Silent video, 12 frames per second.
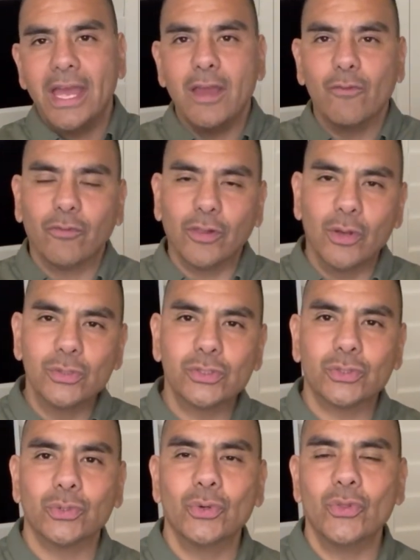it flows
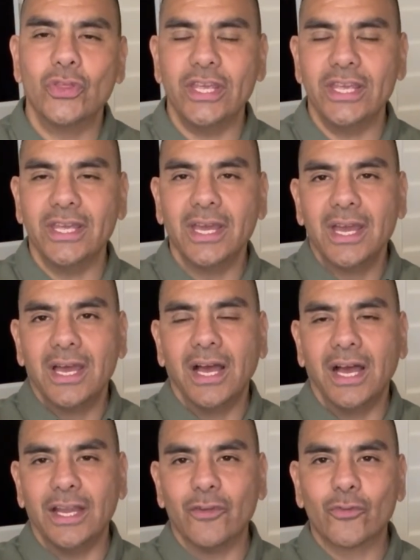through the
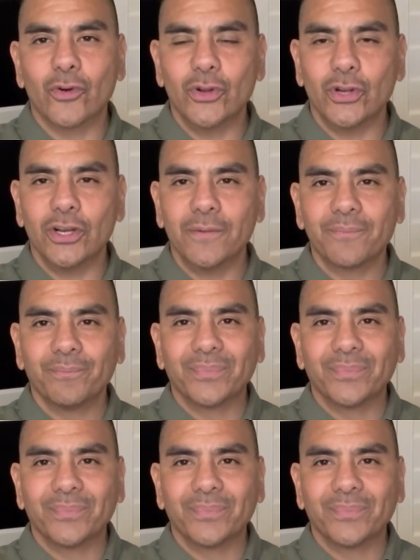inverter,